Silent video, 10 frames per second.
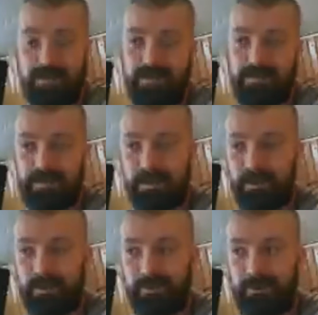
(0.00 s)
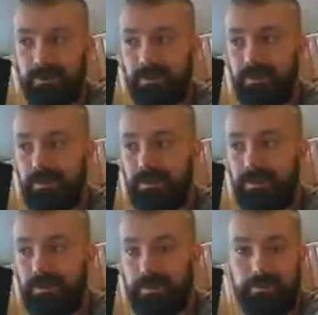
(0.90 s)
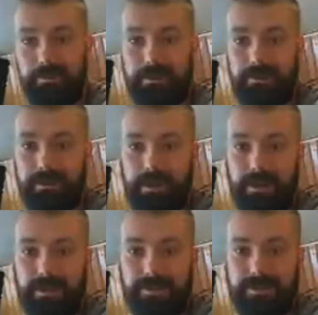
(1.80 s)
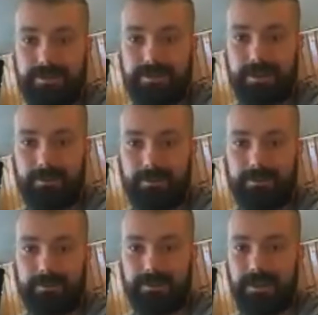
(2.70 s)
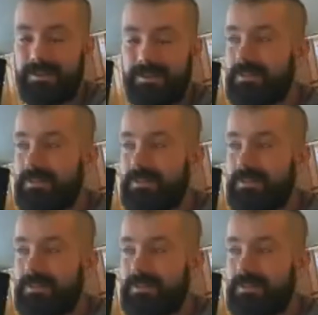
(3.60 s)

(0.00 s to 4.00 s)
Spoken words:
So those aren't good odds. I don't like odds.